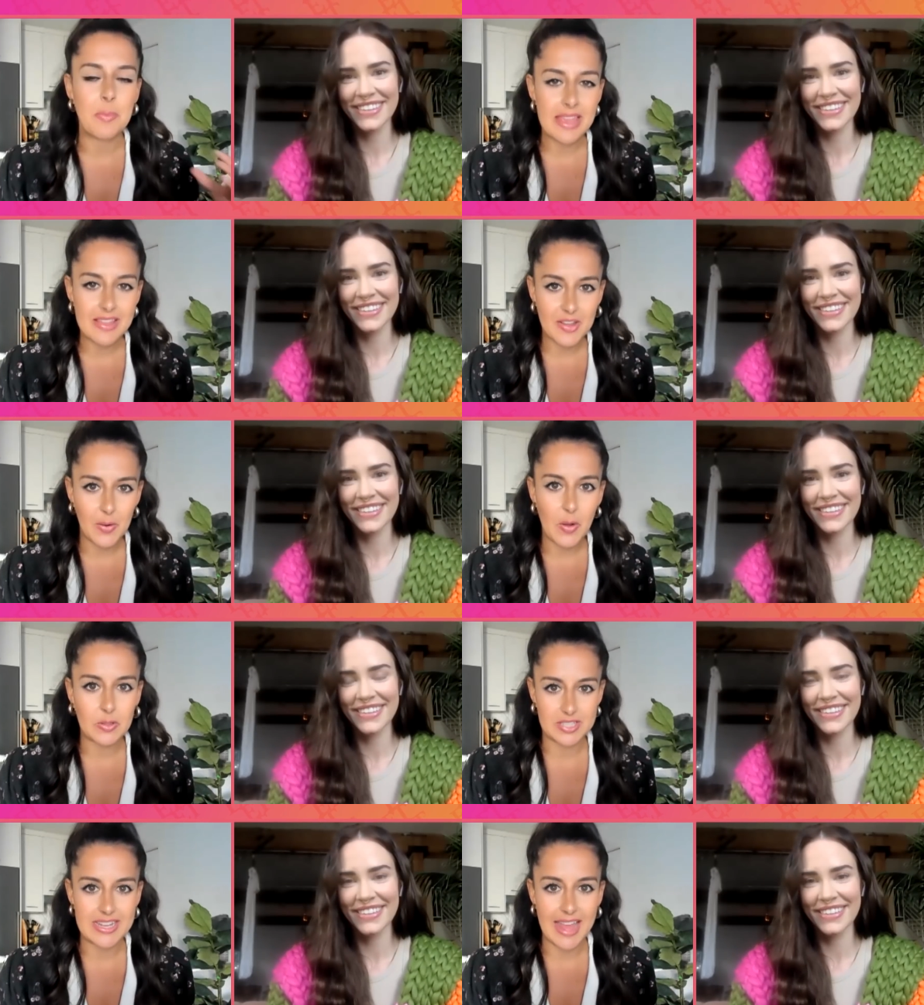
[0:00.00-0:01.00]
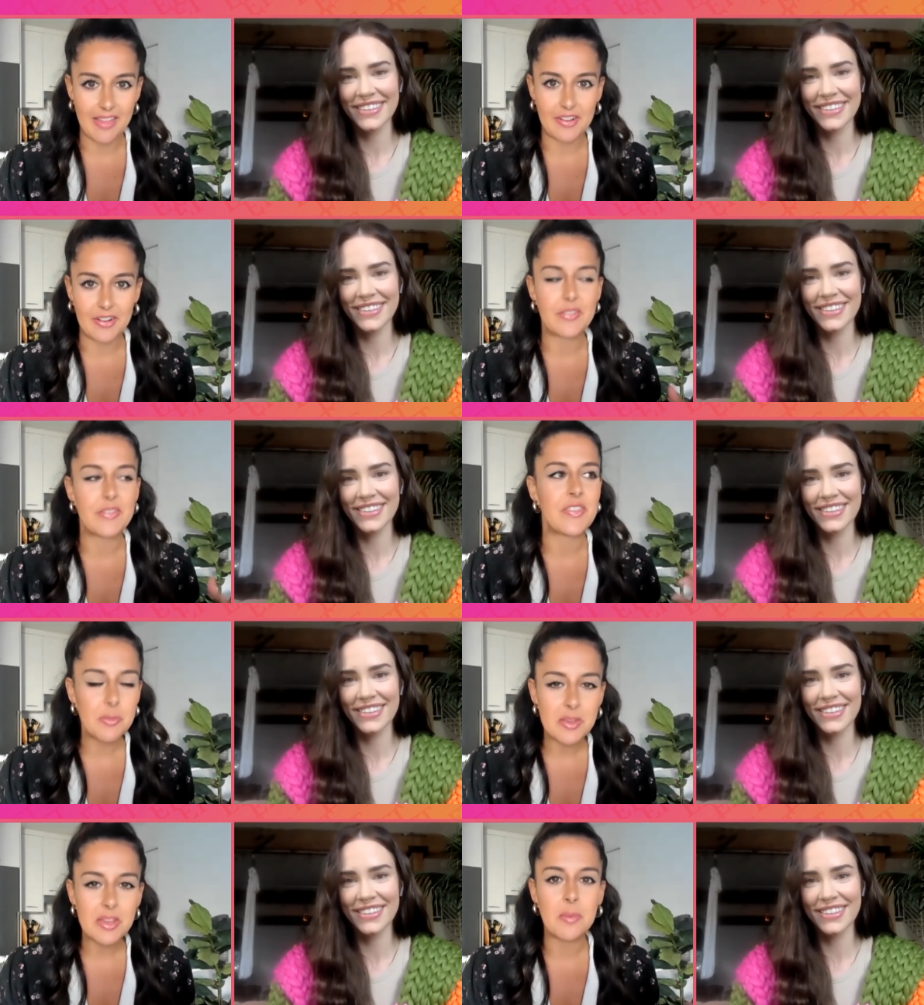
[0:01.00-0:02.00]
Speaker 1: being there all together,
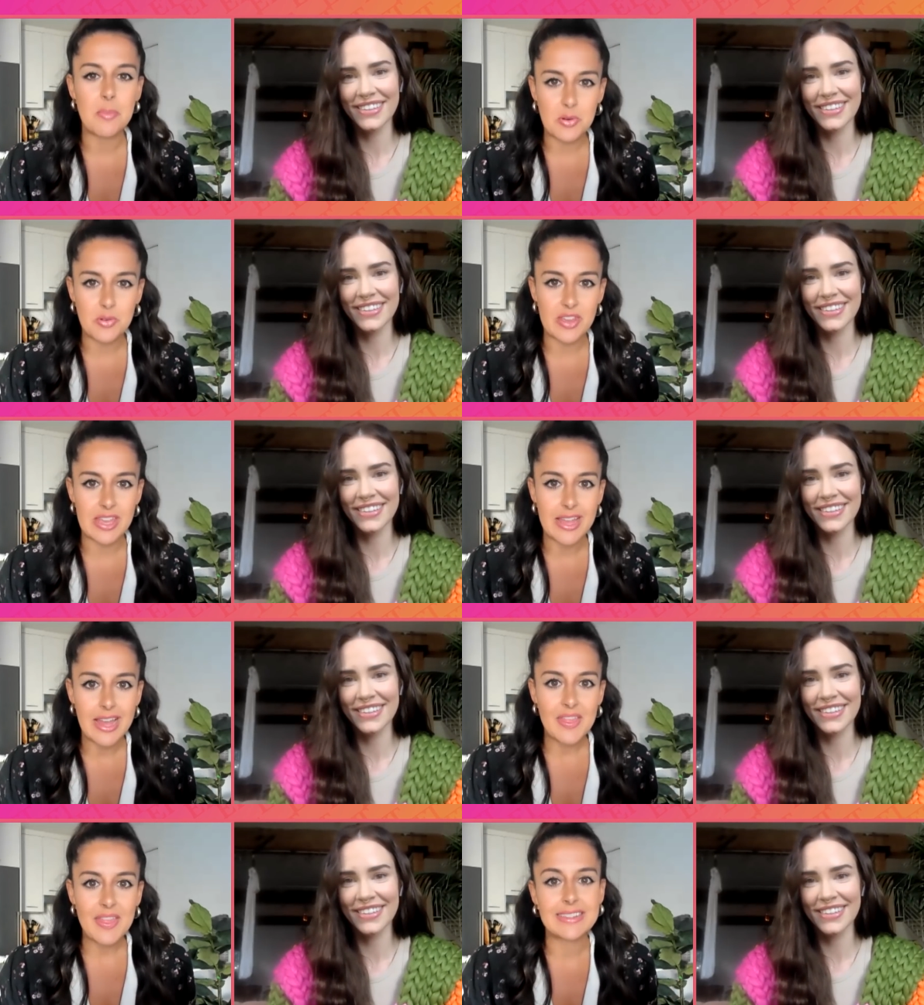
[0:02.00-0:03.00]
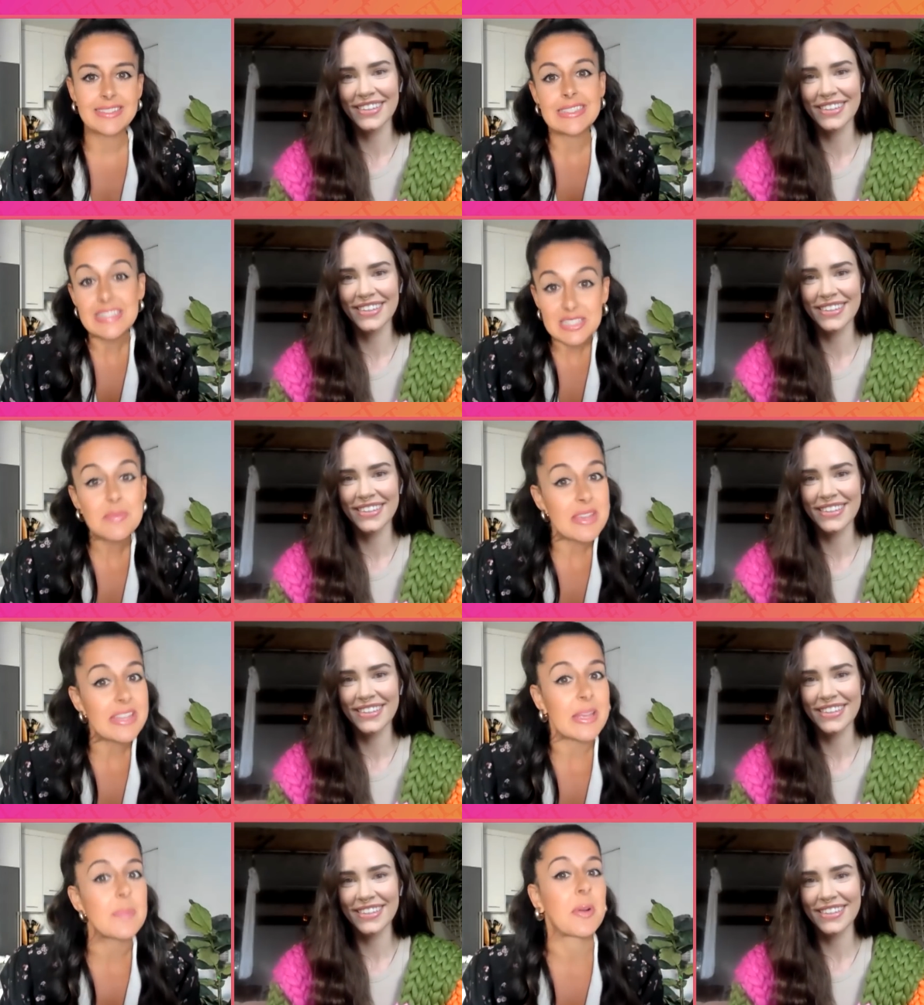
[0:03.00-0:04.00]
filming a movie that's
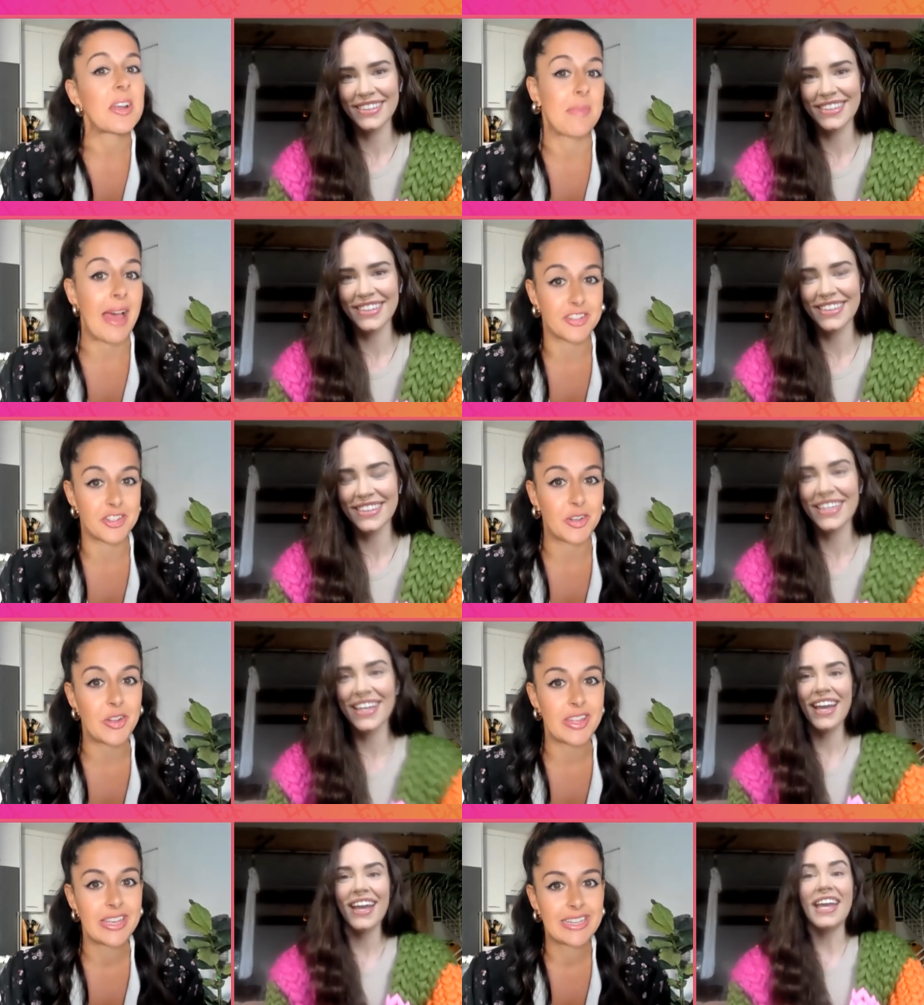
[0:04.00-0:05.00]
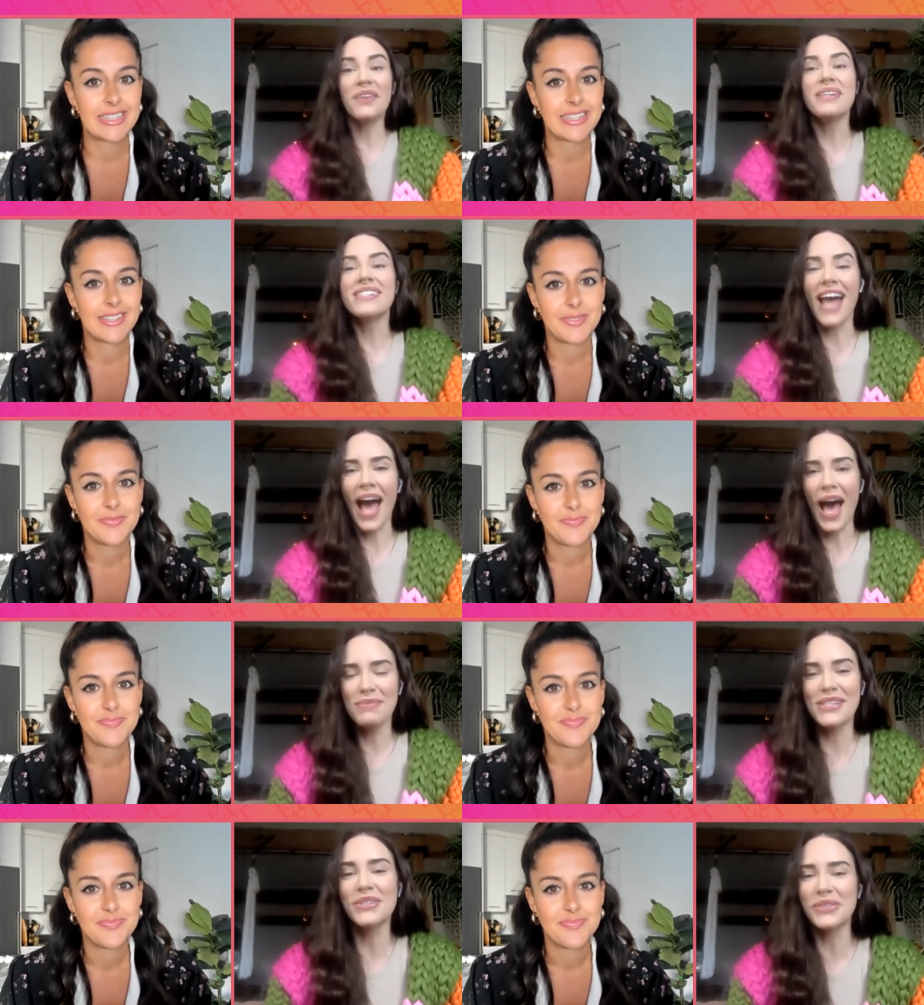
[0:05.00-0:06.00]
seemingly pretty magical?
Speaker 2: It was
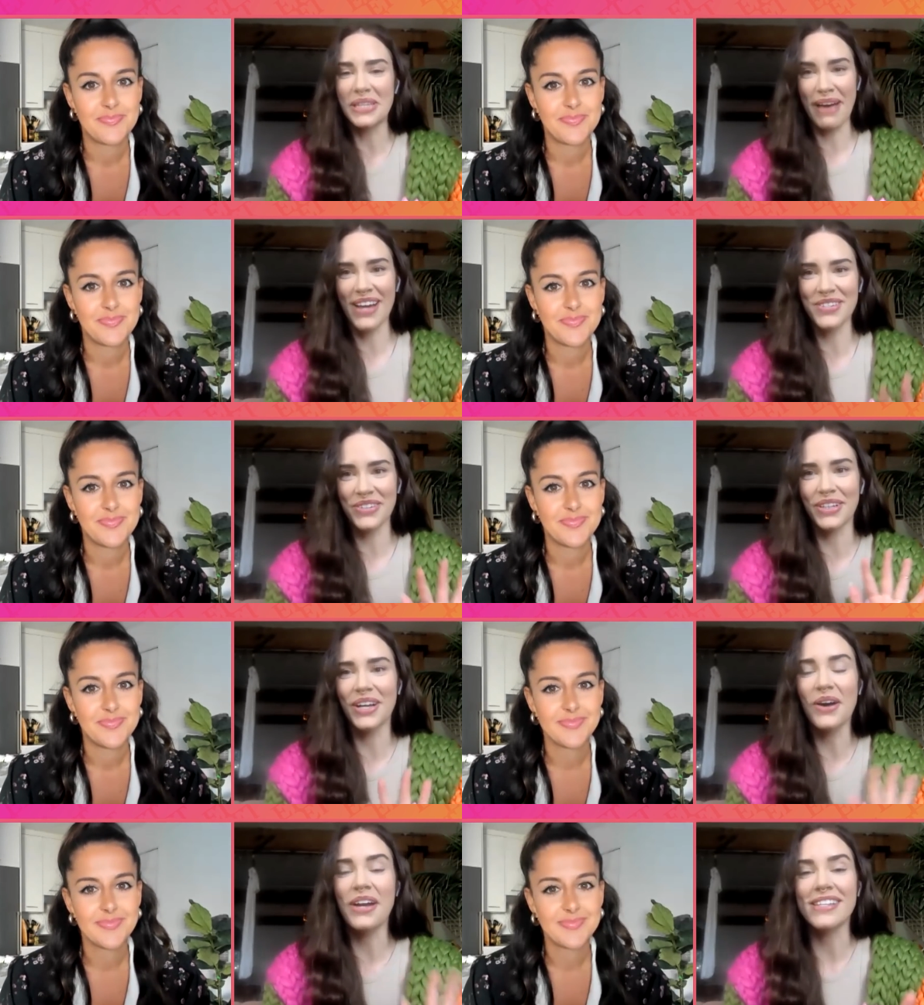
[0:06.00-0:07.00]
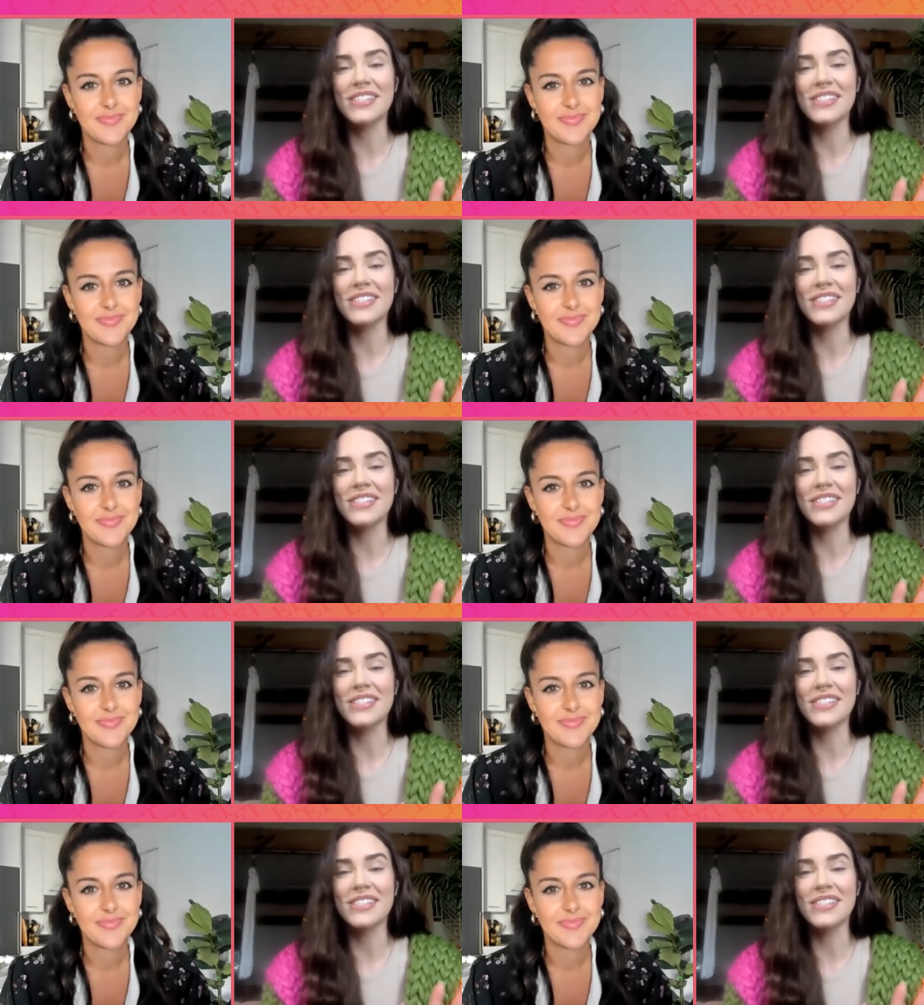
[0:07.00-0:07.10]
absolutely magical. Okay,